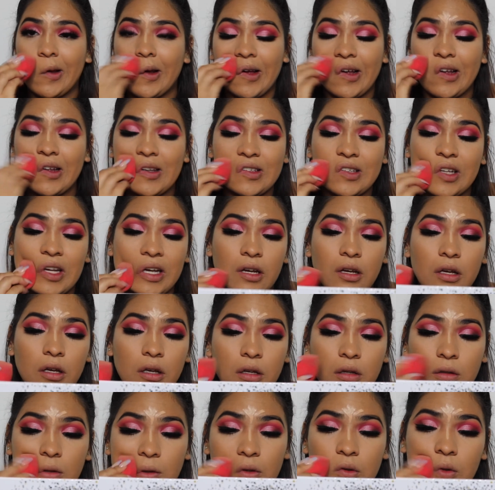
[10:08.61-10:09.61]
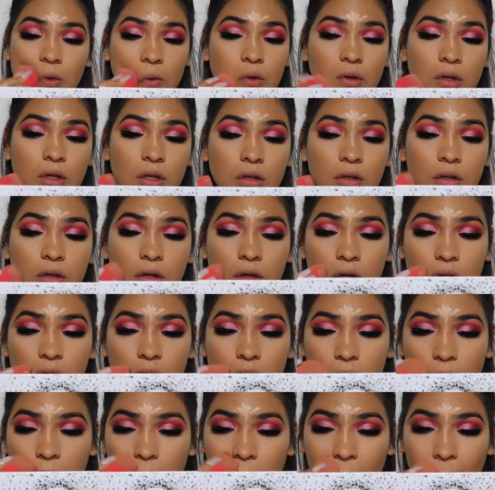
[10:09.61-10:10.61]
because I do get
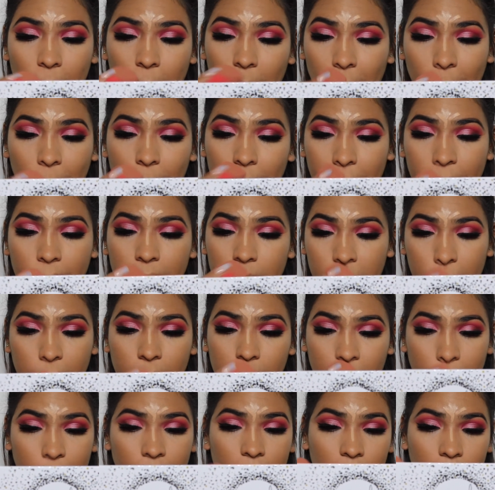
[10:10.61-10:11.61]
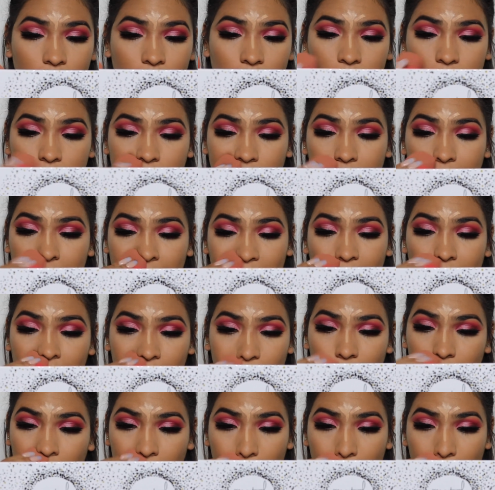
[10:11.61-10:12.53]
dark around my mouth.